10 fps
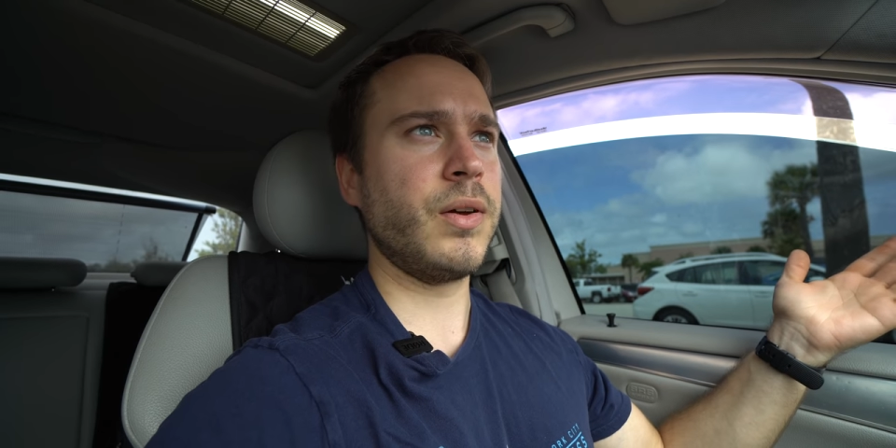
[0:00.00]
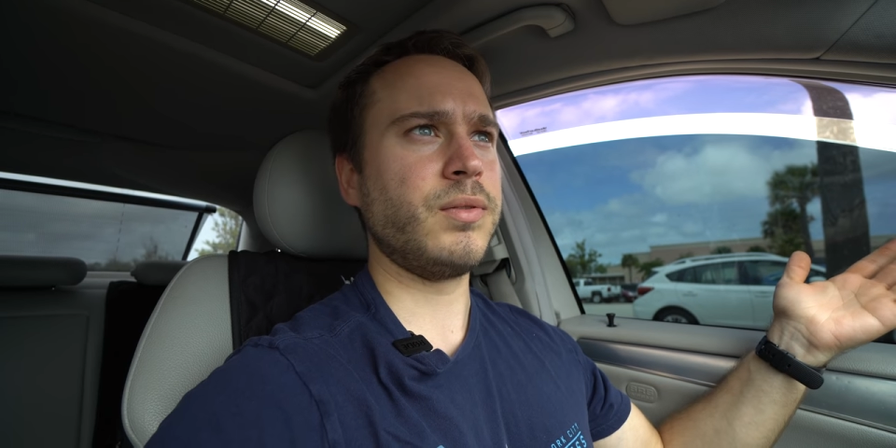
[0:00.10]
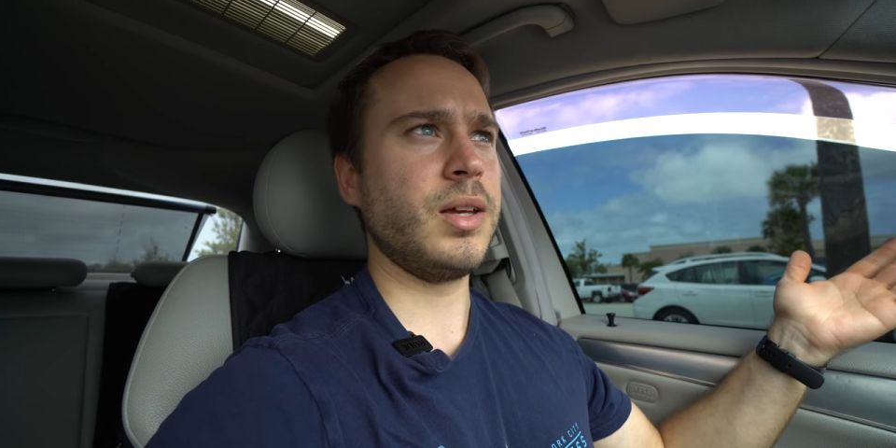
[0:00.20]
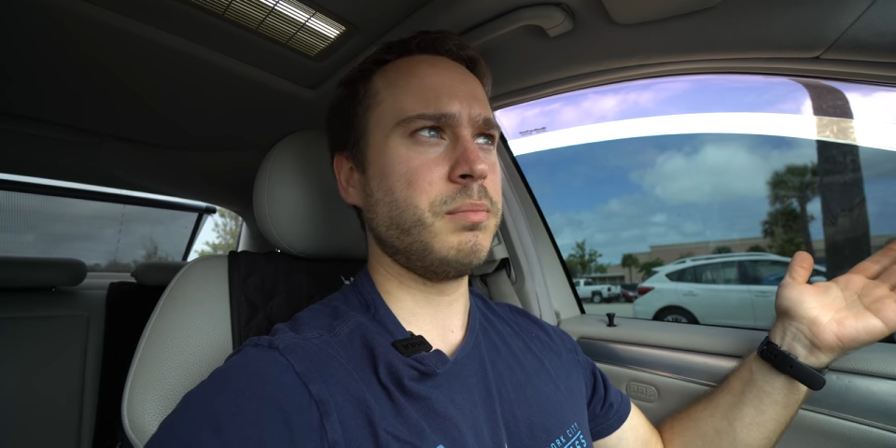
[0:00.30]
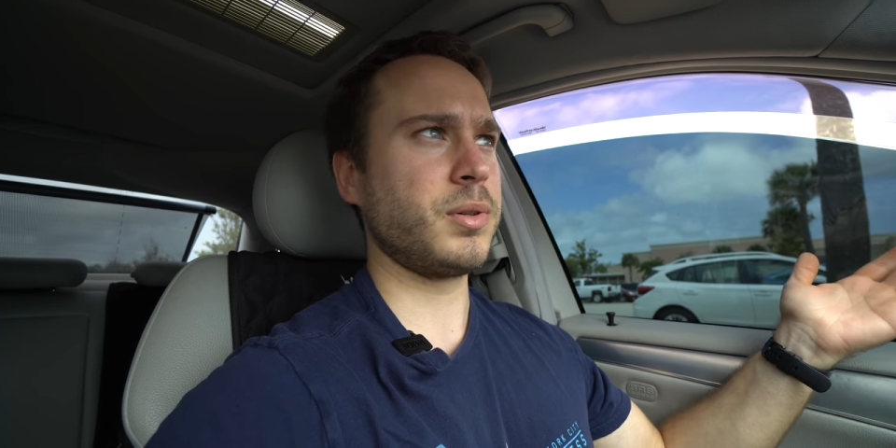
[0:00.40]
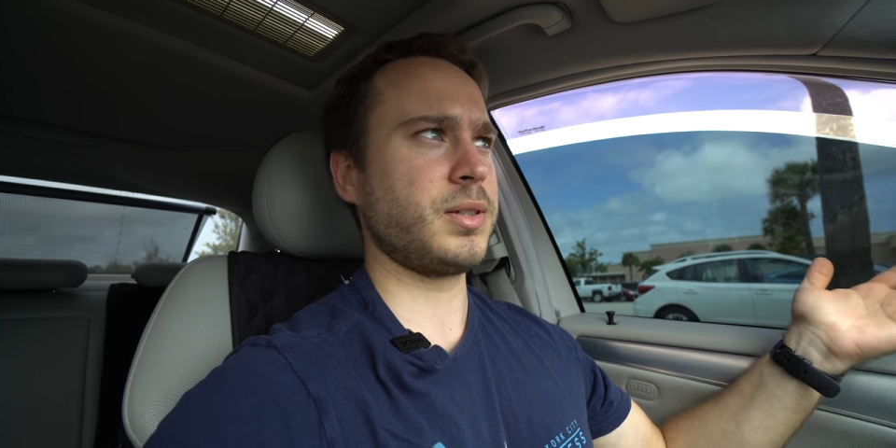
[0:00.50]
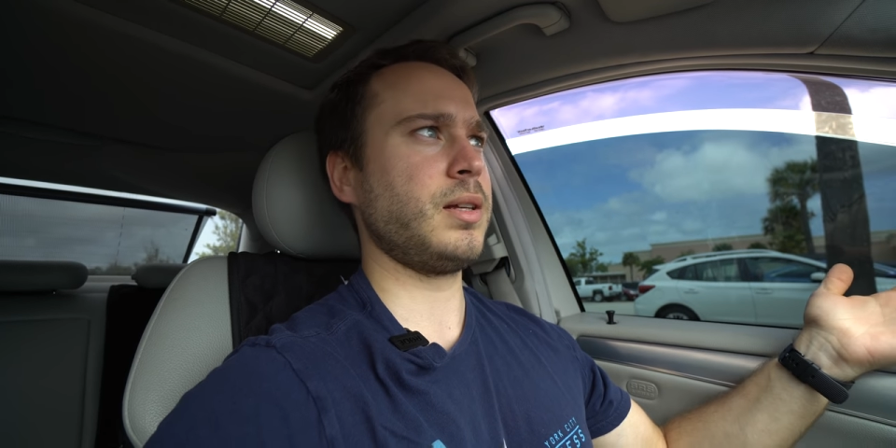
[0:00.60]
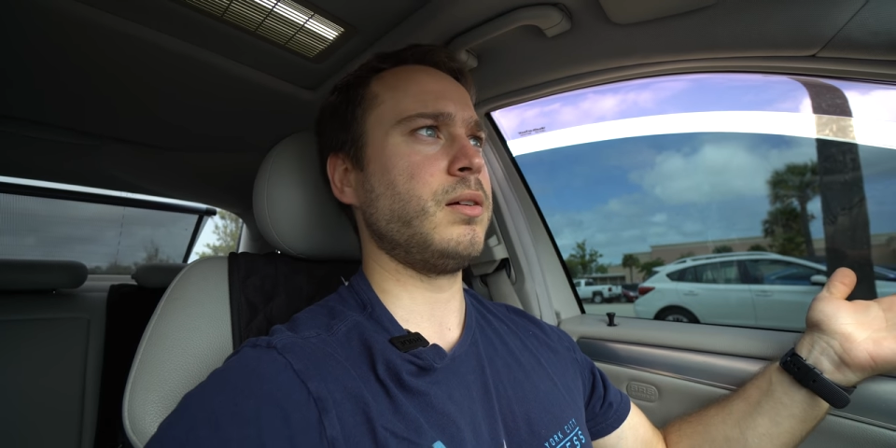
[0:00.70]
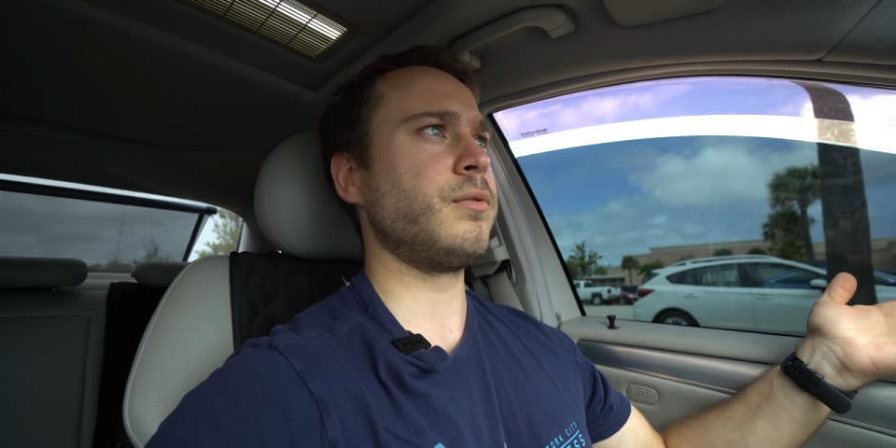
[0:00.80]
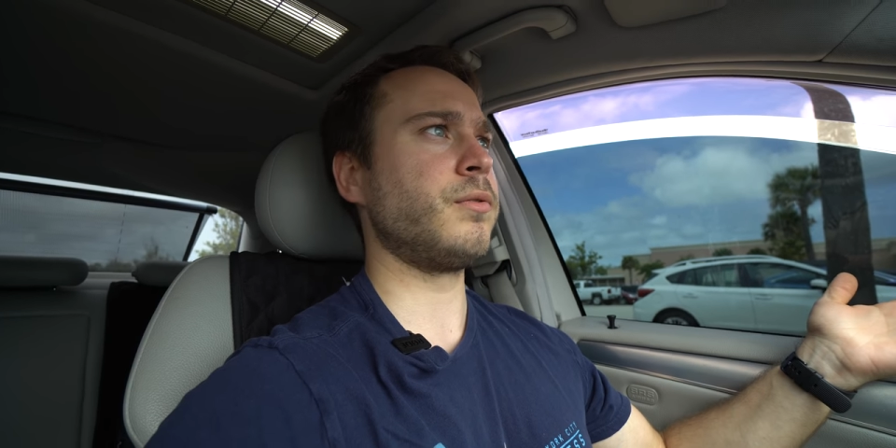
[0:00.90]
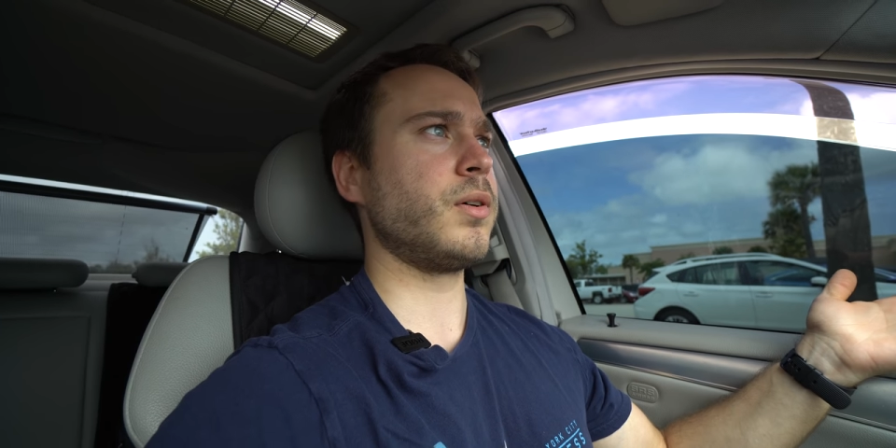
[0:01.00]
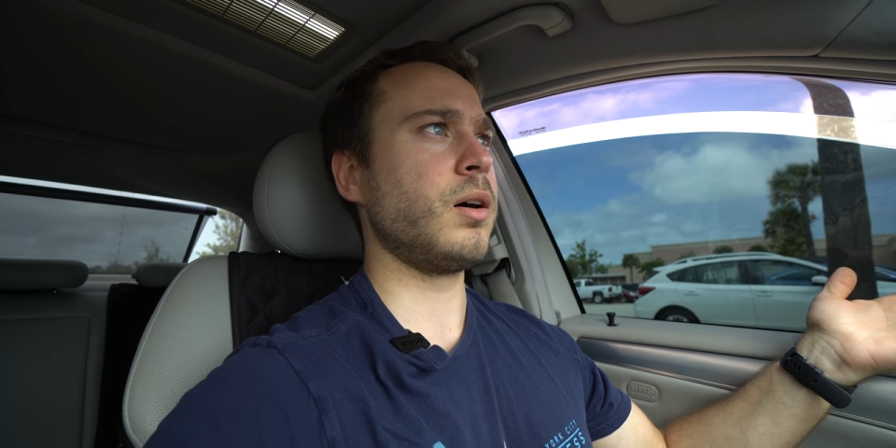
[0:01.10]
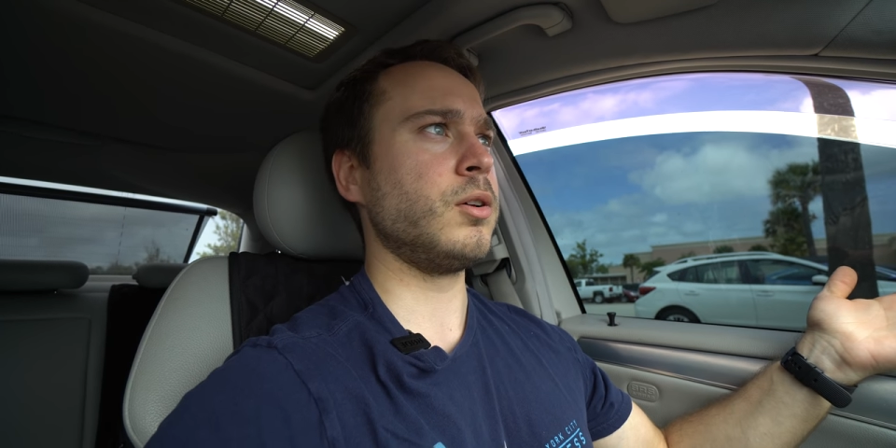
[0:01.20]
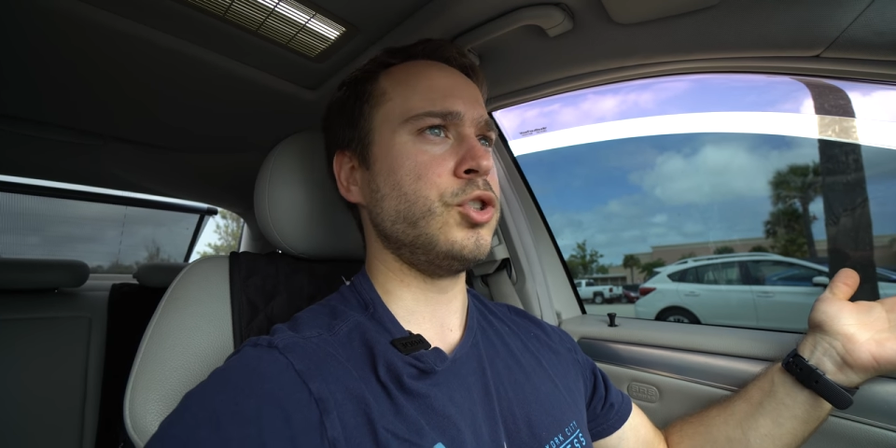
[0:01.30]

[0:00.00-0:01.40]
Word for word: 15% of uh,